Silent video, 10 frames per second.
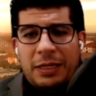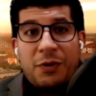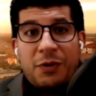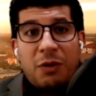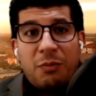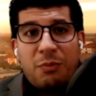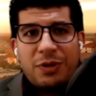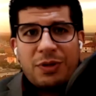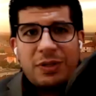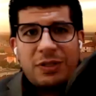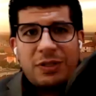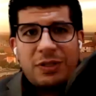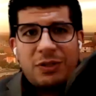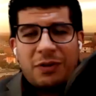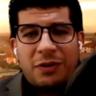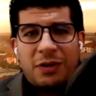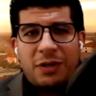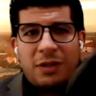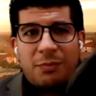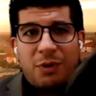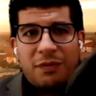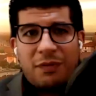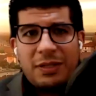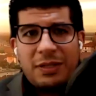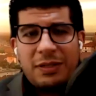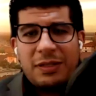very important to govern the provinces.